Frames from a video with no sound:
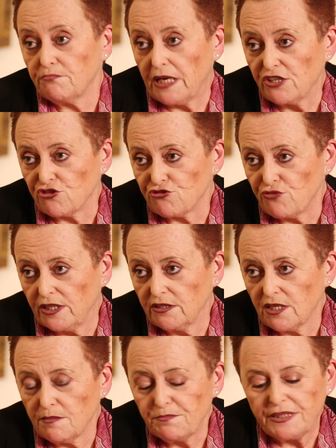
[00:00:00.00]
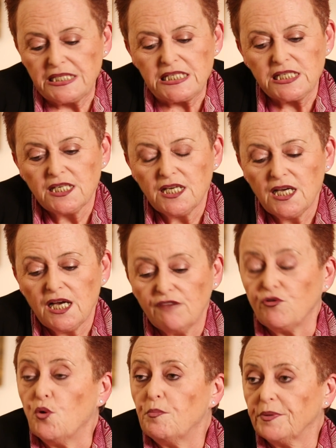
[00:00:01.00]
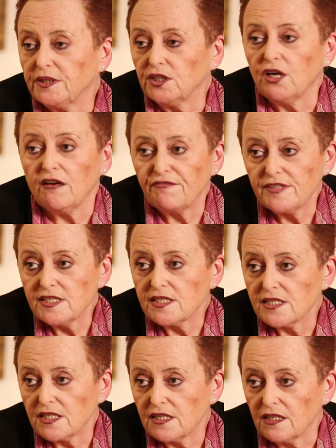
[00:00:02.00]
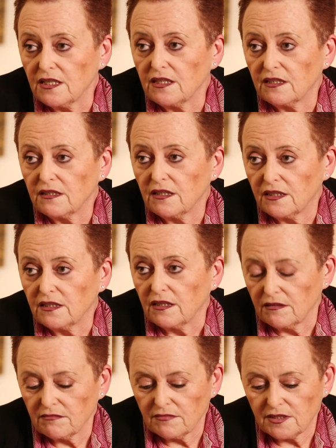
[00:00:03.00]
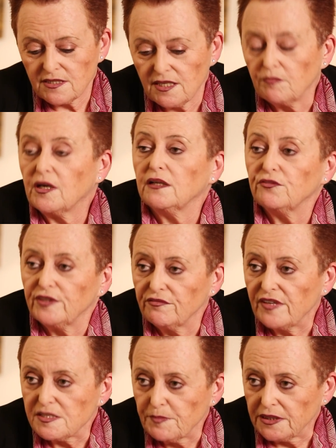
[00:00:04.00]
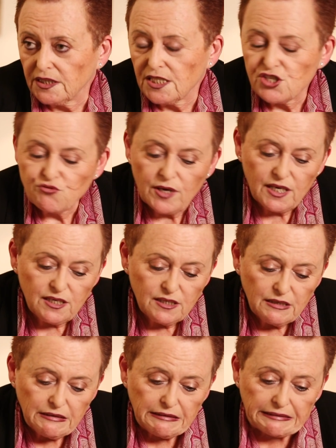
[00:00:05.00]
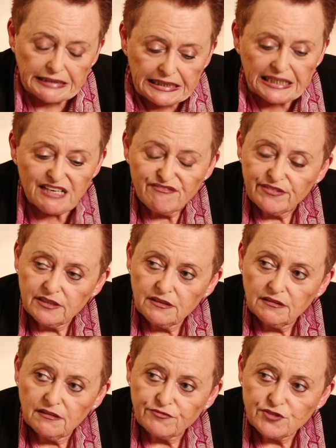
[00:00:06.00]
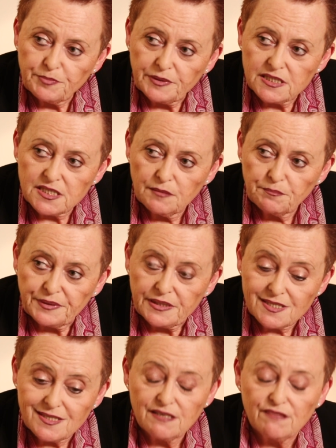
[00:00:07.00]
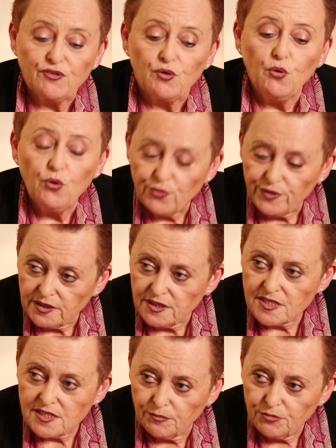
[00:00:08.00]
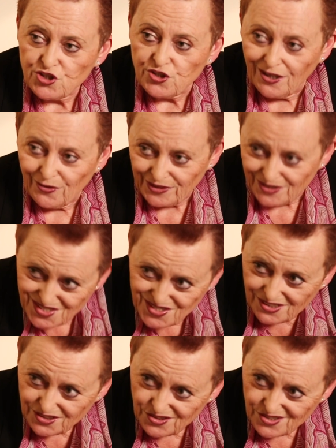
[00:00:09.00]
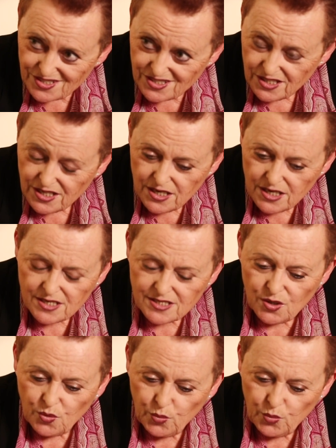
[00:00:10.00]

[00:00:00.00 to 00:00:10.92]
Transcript: major trading companies, have opened an office and some kind of investment in Israel. 11 of Japanese companies have already established R&D centers. So